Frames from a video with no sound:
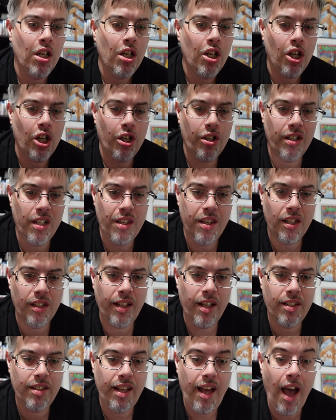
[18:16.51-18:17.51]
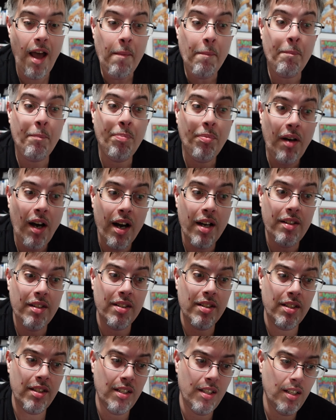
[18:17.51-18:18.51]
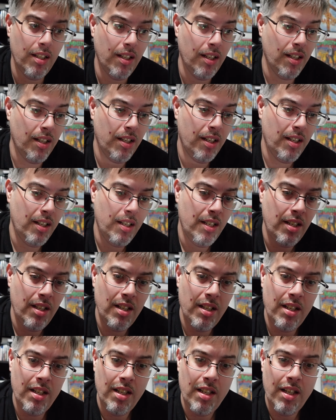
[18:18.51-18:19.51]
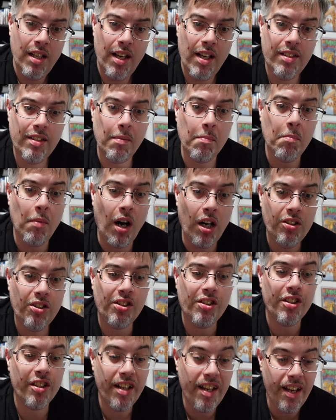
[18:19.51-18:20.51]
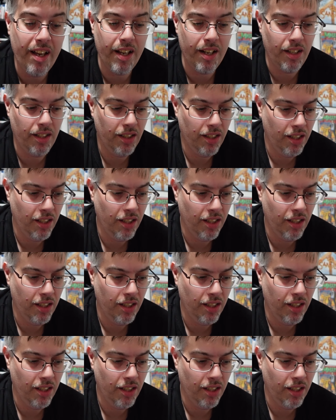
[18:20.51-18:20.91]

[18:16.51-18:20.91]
or anything like that, but it's a monster hit.